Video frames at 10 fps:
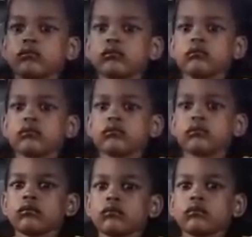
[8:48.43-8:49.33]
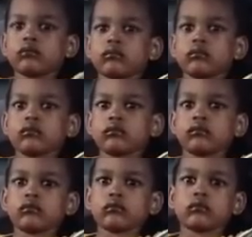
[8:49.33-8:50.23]

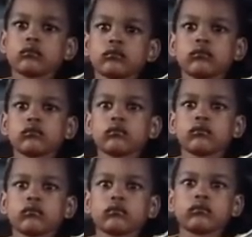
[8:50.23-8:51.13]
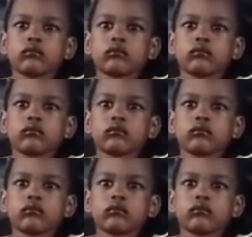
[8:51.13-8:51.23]
The person shown says nothing.